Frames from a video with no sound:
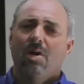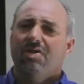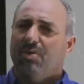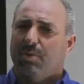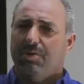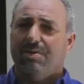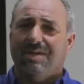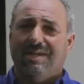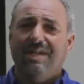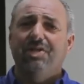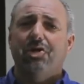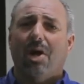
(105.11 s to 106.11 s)
So we use a
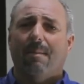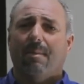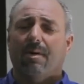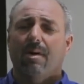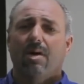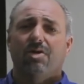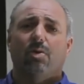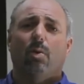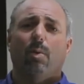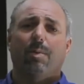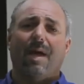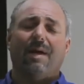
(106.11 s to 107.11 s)
D chamber. So
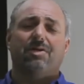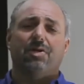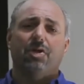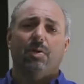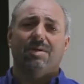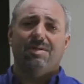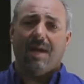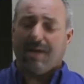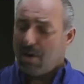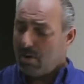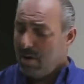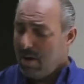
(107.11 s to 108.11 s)
what we actually do is take
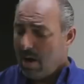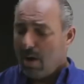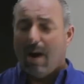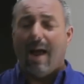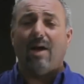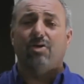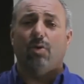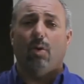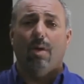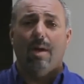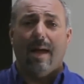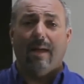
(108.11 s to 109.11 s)
our
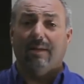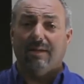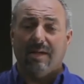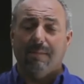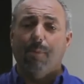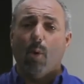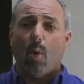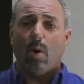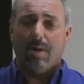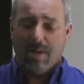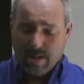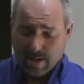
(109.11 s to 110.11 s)
actual LED
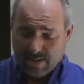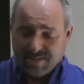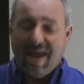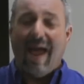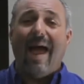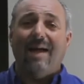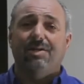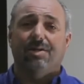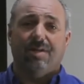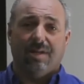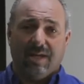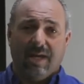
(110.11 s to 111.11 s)
board and attach
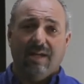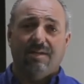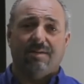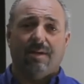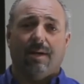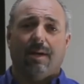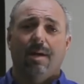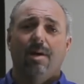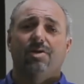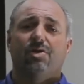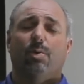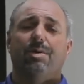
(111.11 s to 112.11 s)
it to the heat sink.
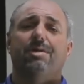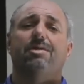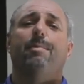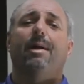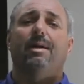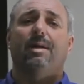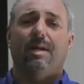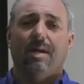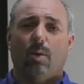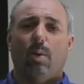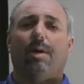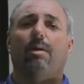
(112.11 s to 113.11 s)
So we're dissipating the
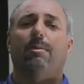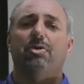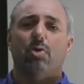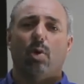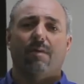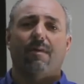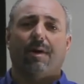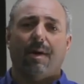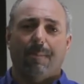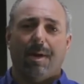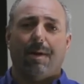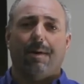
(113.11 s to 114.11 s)
heat quicker than the majority of our
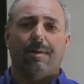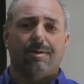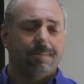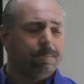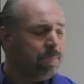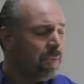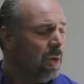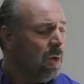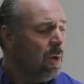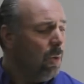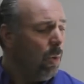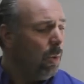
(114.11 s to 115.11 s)
competitors.
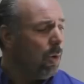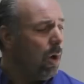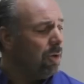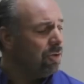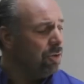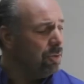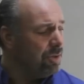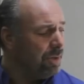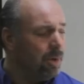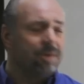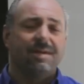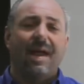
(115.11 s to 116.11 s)
What we're also using
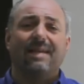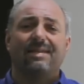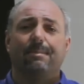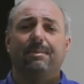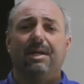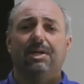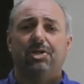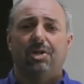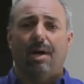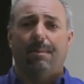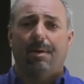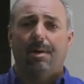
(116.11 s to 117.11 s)
here is an SMD
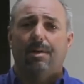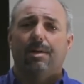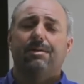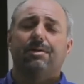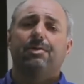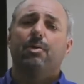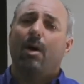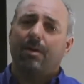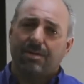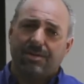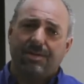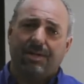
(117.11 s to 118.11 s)
chip. This is
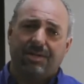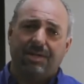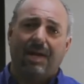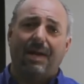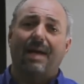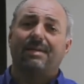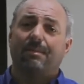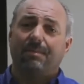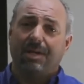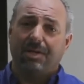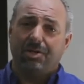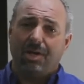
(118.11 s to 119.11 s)
268
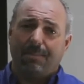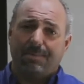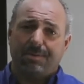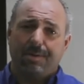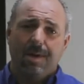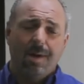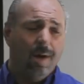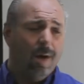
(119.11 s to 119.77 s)
SMD chips.